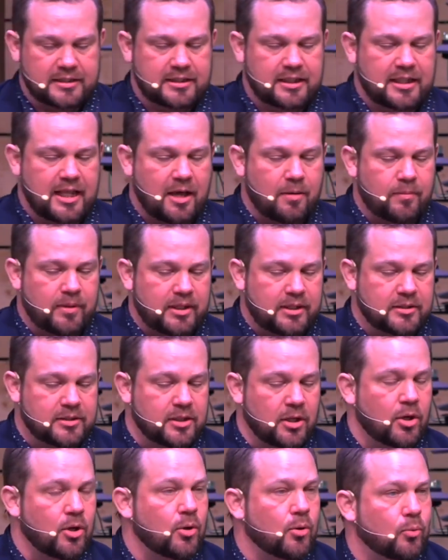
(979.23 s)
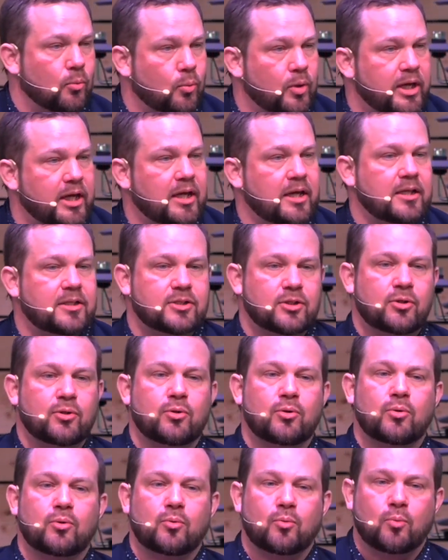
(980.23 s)
And that means we
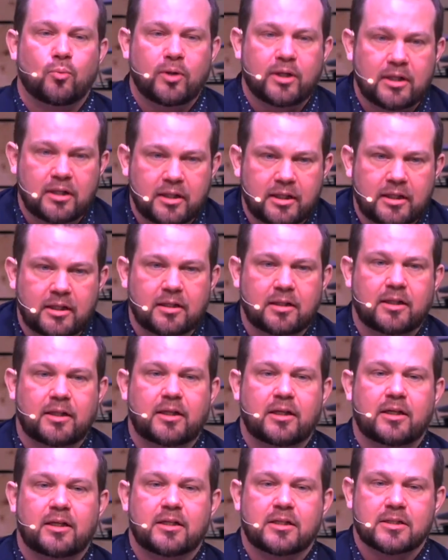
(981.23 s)
too willingly